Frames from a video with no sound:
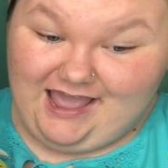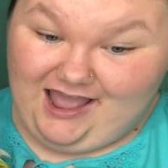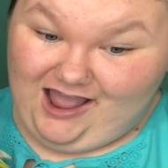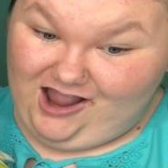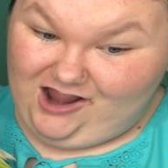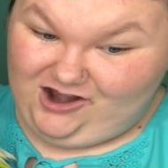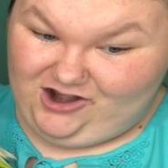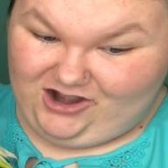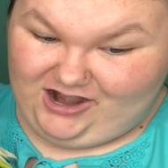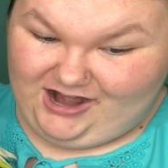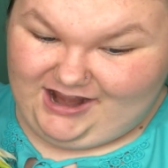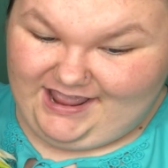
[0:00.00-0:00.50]

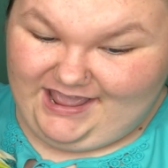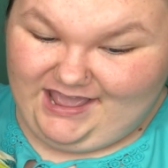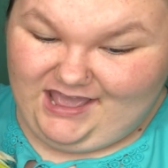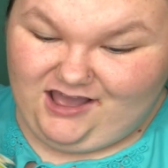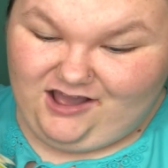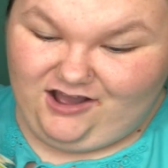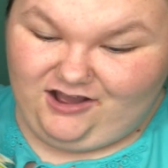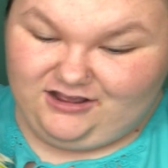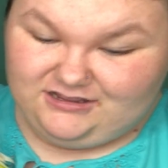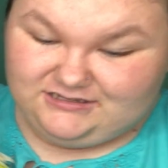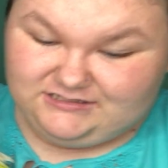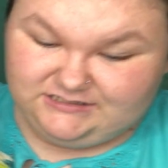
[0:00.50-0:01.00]
All right.
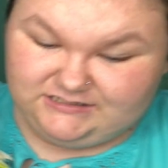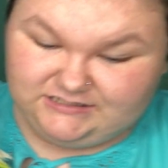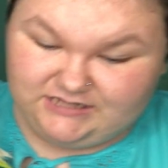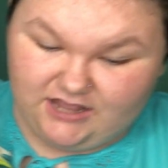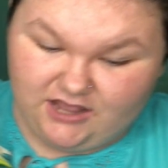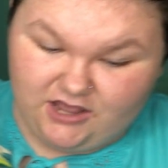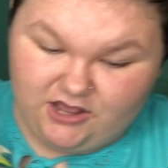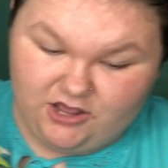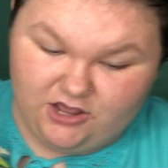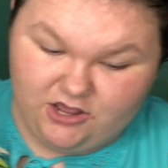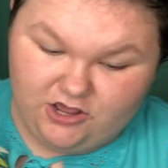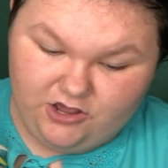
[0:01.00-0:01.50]

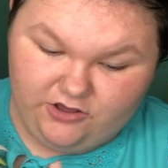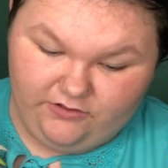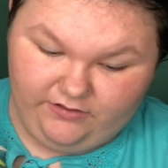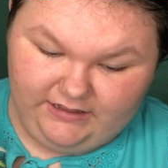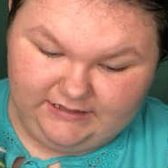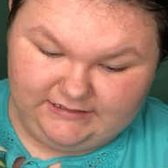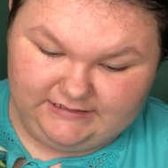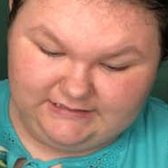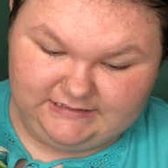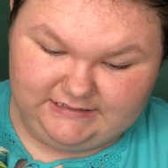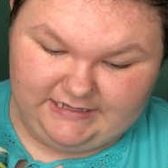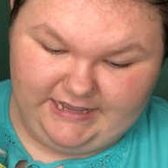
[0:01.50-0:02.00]
Also,
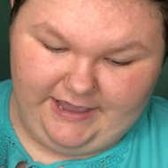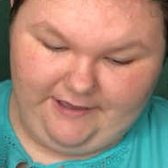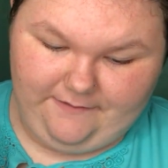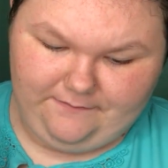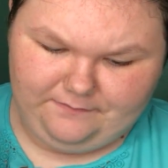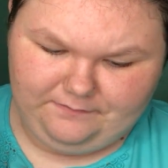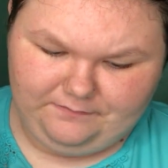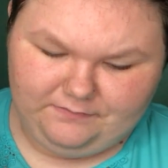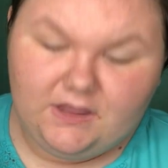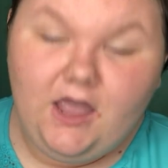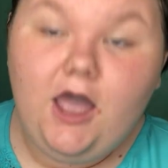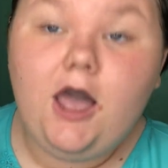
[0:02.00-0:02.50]
let's see.
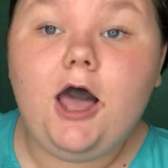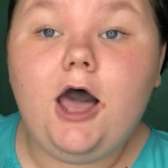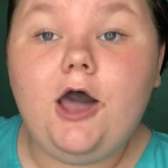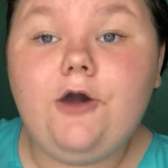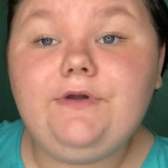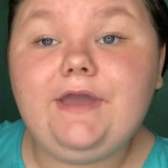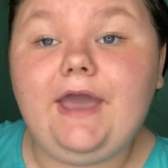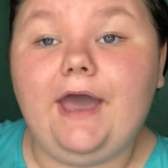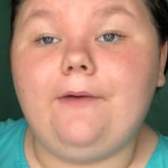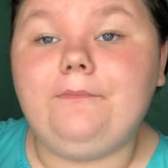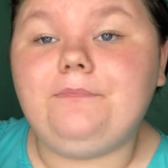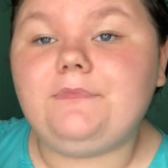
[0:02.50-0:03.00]
Oh,
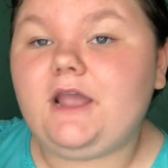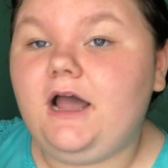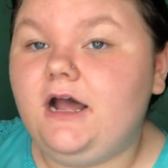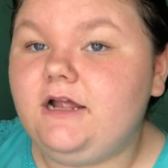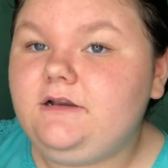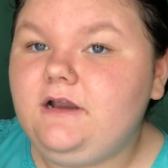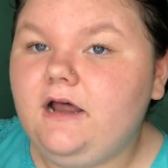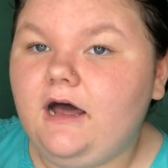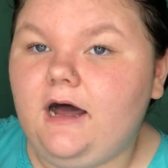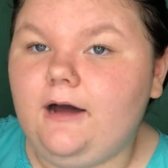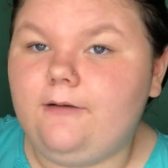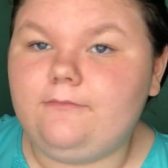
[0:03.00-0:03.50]
yeah.
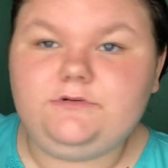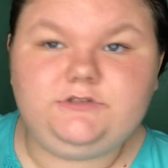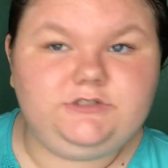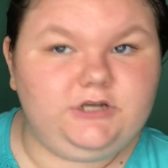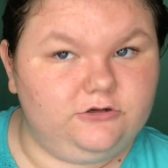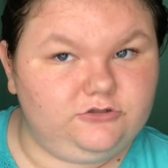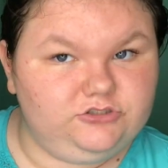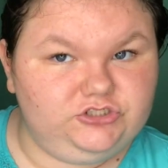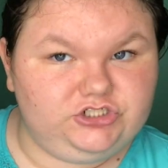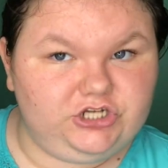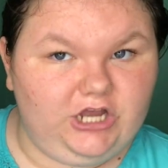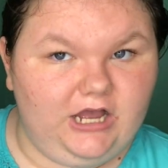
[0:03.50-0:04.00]
Adopt.
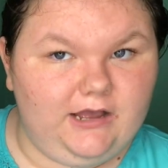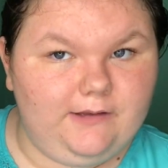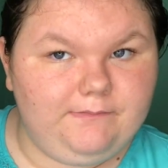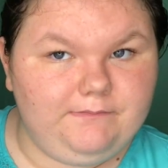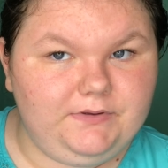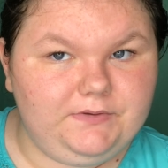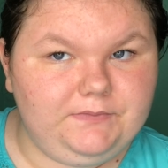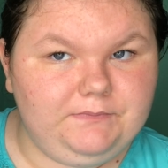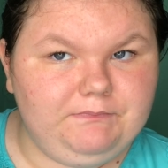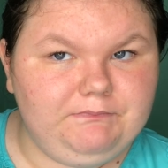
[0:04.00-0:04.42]
Don't shop.